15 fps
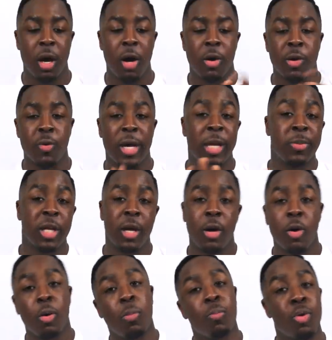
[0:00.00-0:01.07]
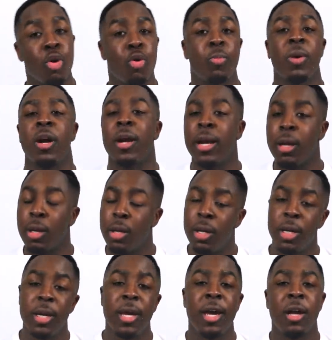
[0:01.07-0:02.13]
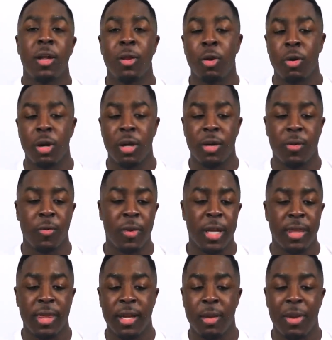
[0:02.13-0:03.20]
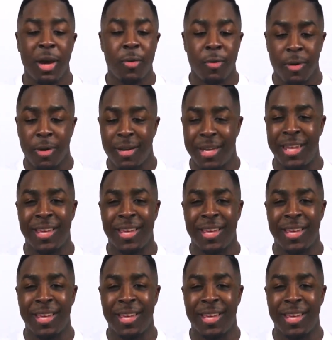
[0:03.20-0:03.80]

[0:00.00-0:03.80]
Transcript: Oh, you want him to go? Boom, all right. Lord, what do you think about